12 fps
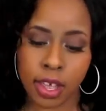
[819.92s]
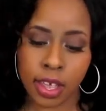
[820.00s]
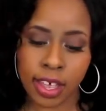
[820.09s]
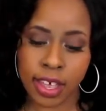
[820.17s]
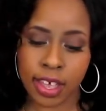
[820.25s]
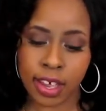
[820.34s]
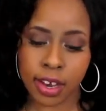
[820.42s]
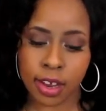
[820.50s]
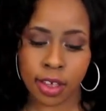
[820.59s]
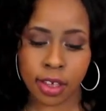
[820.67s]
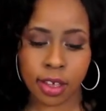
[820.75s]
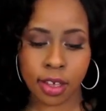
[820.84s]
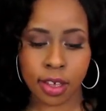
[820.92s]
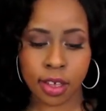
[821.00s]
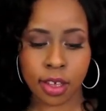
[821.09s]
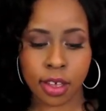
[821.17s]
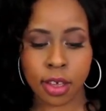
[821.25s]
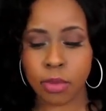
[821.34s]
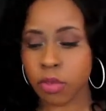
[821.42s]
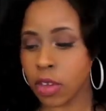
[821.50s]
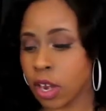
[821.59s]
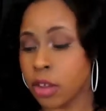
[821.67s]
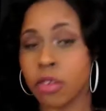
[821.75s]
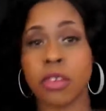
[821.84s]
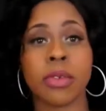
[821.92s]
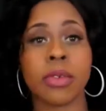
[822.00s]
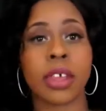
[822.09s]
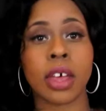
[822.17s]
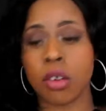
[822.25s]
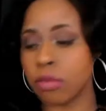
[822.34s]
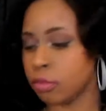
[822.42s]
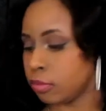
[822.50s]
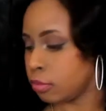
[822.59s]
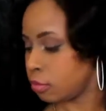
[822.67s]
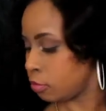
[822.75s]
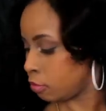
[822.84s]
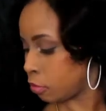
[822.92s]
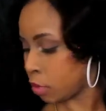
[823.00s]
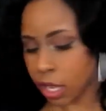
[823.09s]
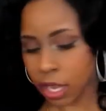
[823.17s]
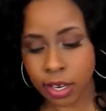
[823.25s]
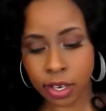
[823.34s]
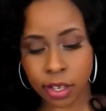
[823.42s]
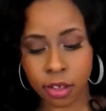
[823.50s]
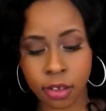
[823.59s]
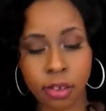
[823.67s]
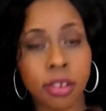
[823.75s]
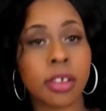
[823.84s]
and I'm gonna try to do this without blinding you,